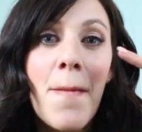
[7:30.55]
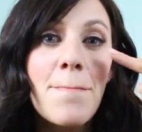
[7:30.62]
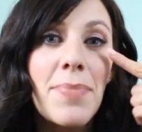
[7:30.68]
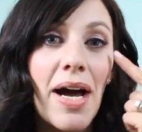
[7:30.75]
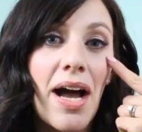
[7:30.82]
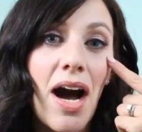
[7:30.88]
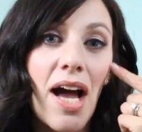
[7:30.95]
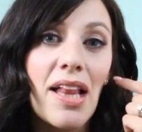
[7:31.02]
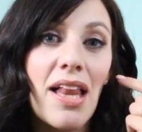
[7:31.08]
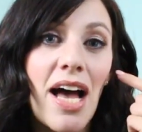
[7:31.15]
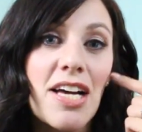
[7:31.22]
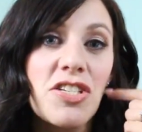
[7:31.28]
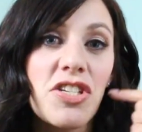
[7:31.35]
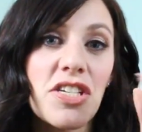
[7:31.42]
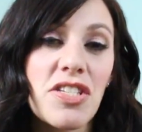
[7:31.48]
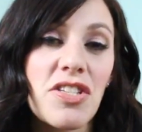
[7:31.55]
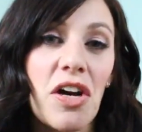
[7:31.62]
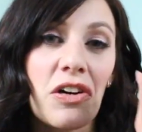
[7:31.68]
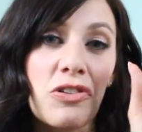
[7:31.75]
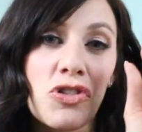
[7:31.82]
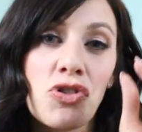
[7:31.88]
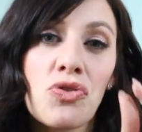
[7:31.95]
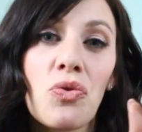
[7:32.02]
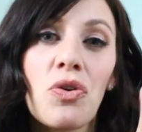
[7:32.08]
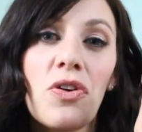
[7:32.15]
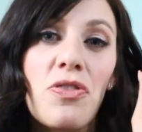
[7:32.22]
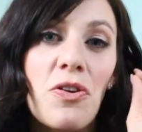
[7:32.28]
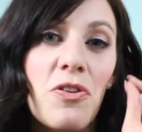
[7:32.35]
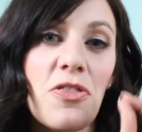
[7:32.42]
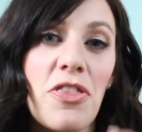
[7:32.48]
my eyelashes are
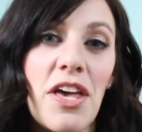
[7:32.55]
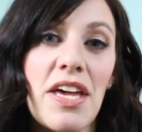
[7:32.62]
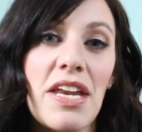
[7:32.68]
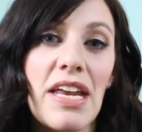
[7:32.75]
short, they're thin,